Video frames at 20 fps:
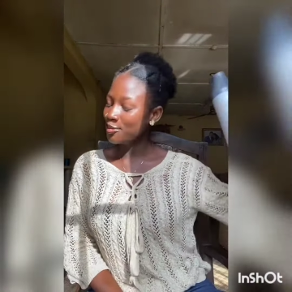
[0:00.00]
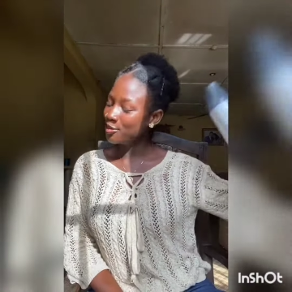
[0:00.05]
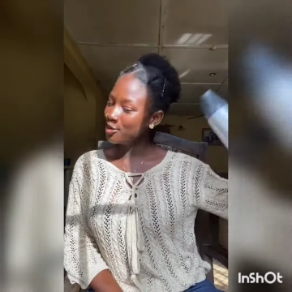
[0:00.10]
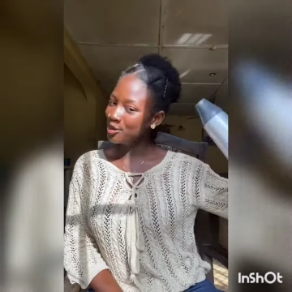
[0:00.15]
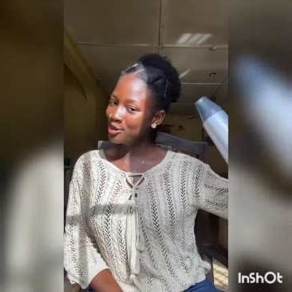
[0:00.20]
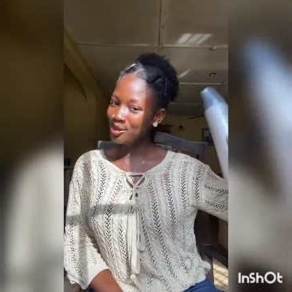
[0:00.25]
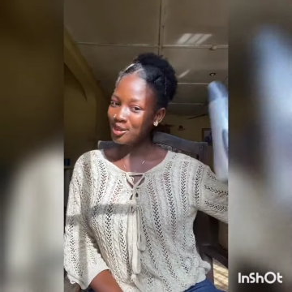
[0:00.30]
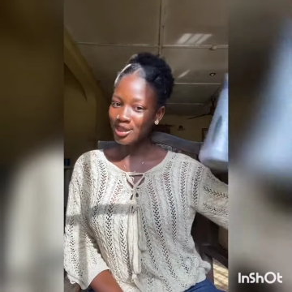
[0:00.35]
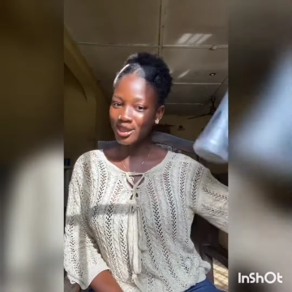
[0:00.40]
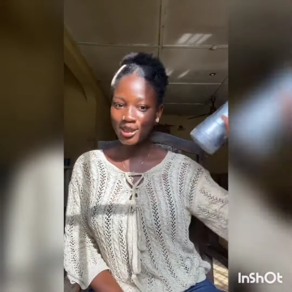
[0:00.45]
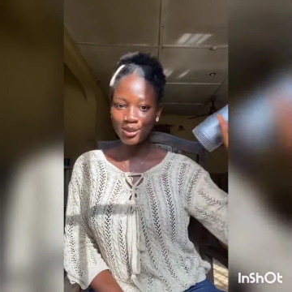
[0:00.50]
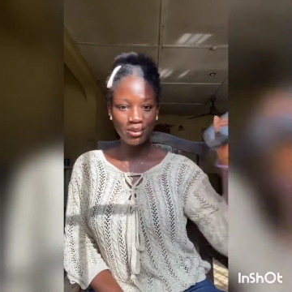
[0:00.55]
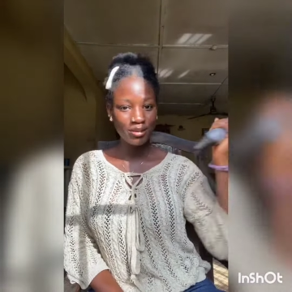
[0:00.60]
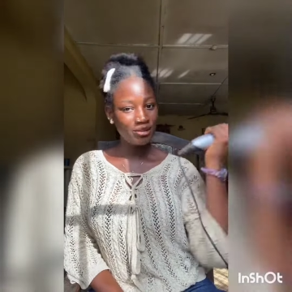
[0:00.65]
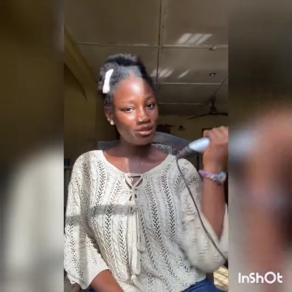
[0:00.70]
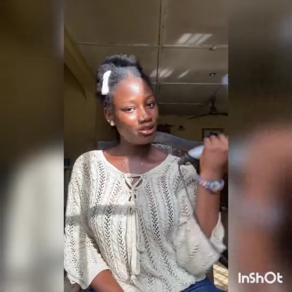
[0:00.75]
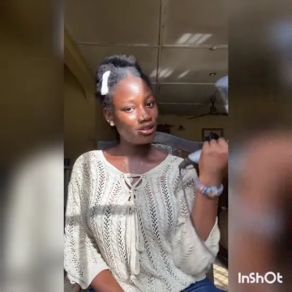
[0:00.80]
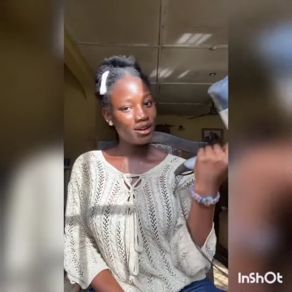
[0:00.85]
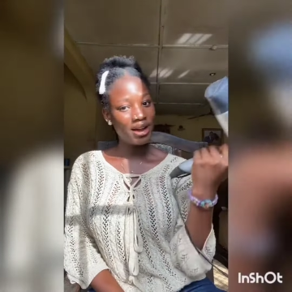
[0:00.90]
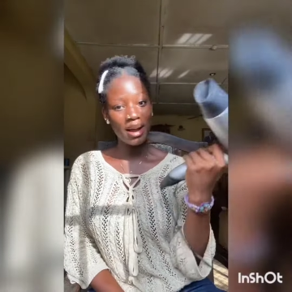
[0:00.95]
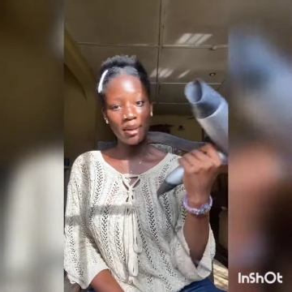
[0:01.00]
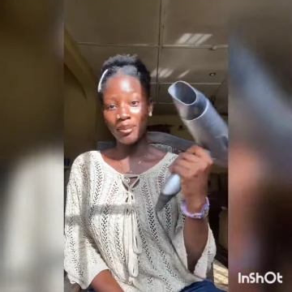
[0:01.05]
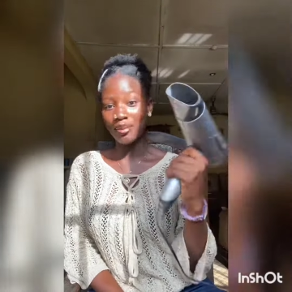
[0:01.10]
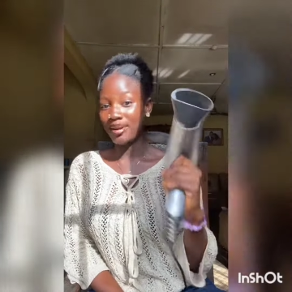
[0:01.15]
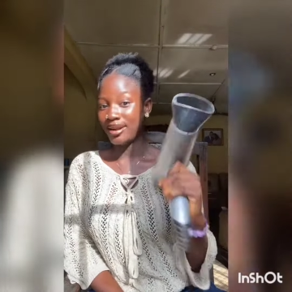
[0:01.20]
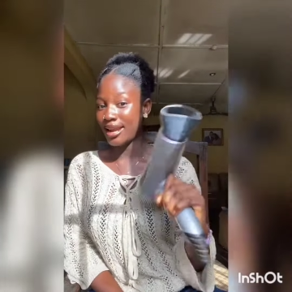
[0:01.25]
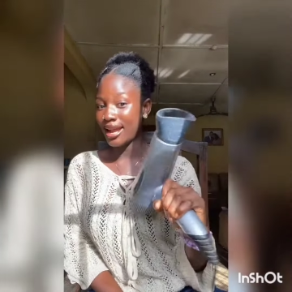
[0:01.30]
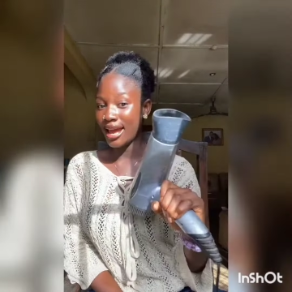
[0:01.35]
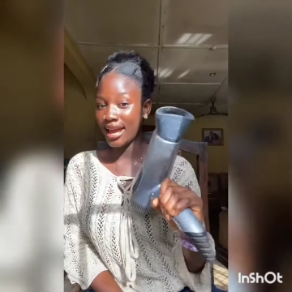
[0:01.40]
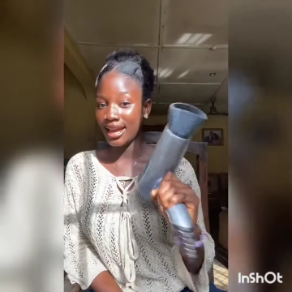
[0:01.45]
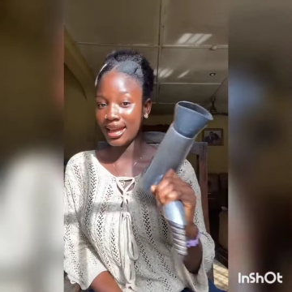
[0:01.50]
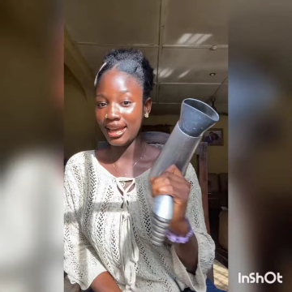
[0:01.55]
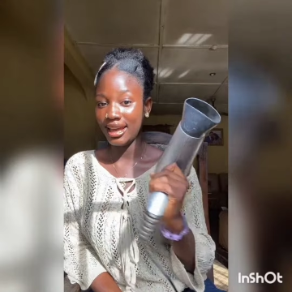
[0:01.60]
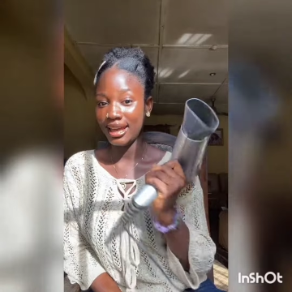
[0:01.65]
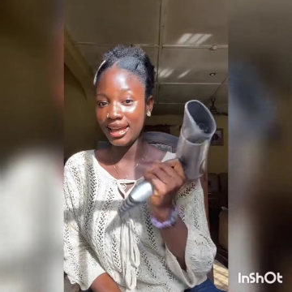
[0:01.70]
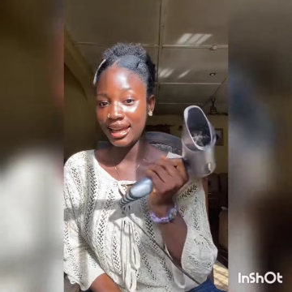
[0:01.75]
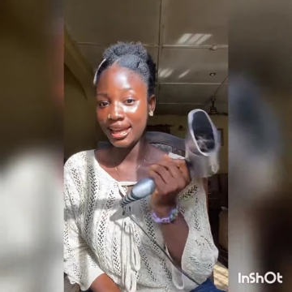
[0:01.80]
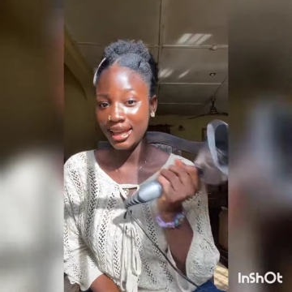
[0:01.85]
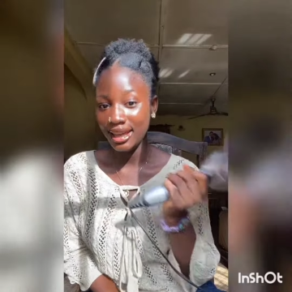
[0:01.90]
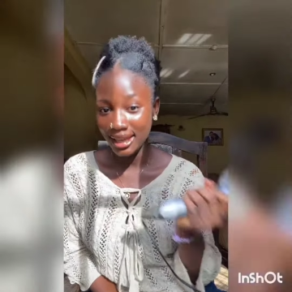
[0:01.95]
product before applying
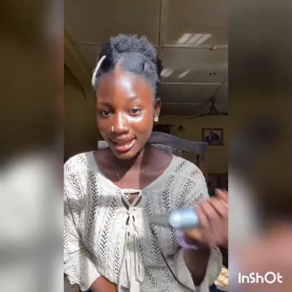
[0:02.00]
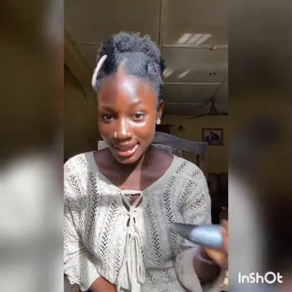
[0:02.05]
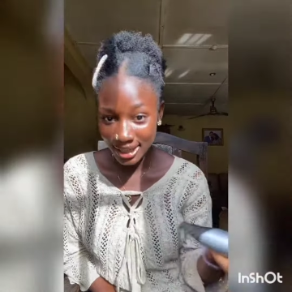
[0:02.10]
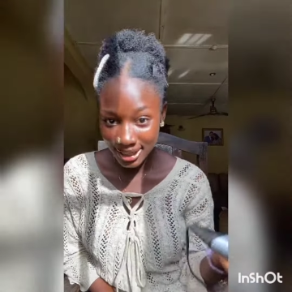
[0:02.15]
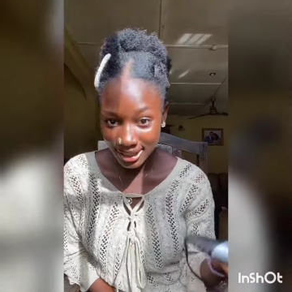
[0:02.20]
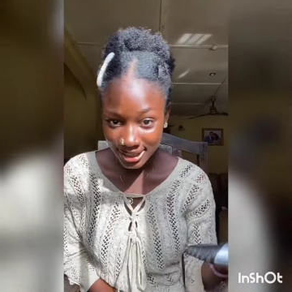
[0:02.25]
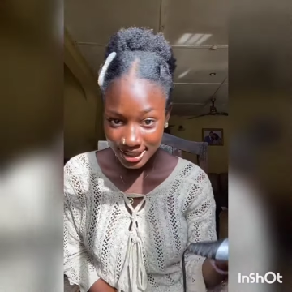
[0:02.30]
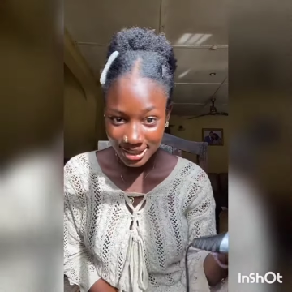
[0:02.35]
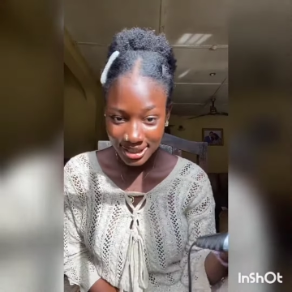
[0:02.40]
heat.